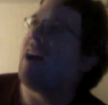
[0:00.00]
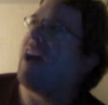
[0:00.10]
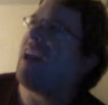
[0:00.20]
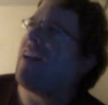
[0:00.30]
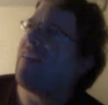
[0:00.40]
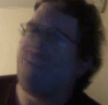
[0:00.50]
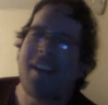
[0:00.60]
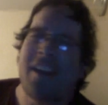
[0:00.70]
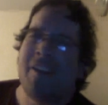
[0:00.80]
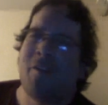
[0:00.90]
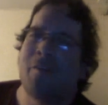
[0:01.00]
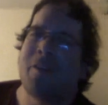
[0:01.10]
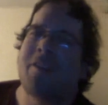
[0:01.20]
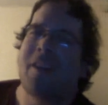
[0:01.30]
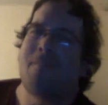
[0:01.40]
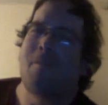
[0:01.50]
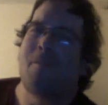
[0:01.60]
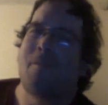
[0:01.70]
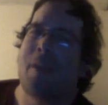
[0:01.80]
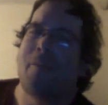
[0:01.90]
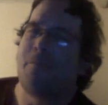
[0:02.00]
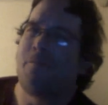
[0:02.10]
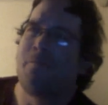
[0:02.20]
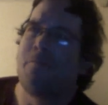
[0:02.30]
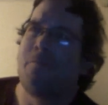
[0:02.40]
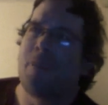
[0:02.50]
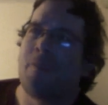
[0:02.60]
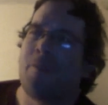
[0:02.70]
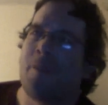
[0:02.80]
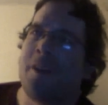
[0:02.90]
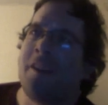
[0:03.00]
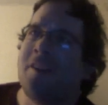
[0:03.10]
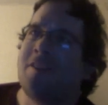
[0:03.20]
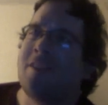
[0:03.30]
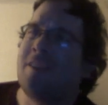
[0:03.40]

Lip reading: I think I know what my number one is.